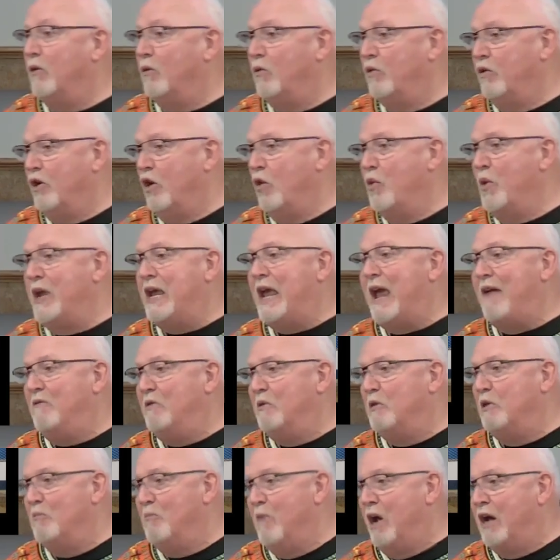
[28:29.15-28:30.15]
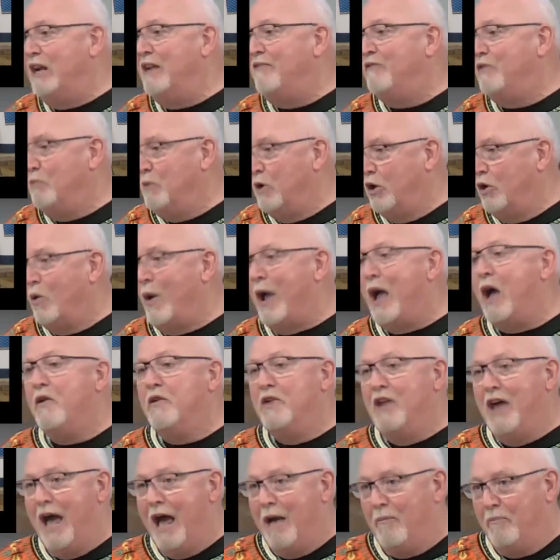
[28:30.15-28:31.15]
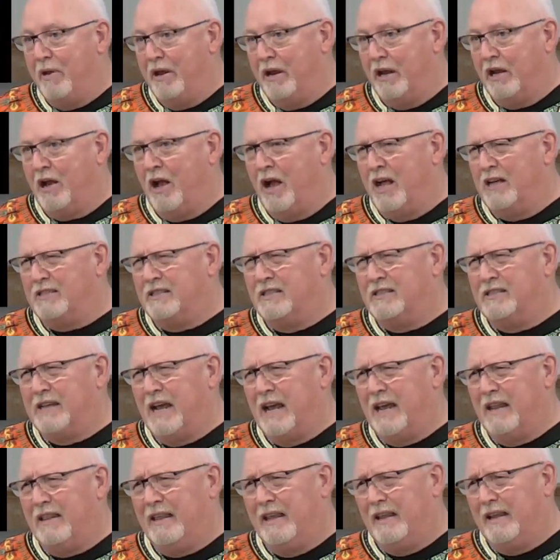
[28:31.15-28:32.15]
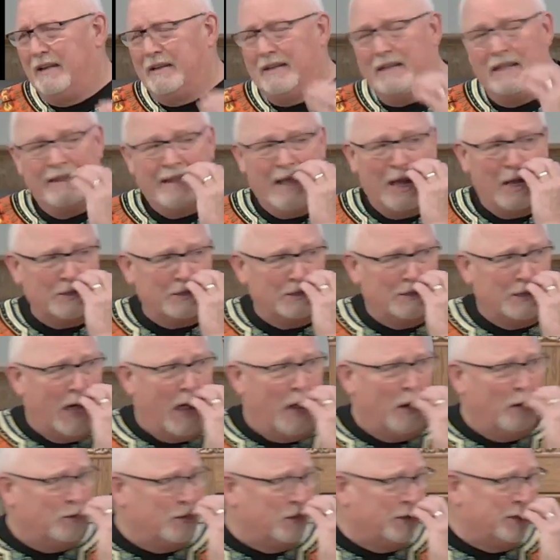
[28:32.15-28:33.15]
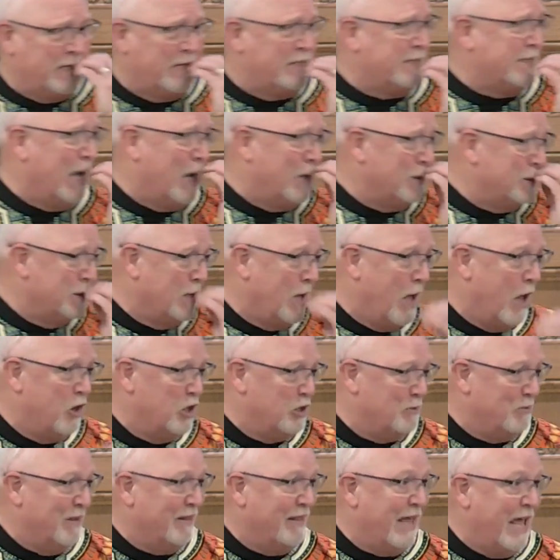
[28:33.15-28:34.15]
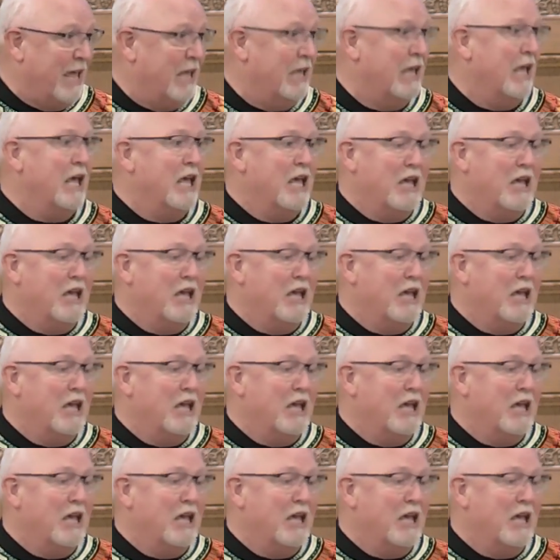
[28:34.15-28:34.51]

we gave them the money from the ground up, and it cost us, I think, $10,000 or $6,000, but they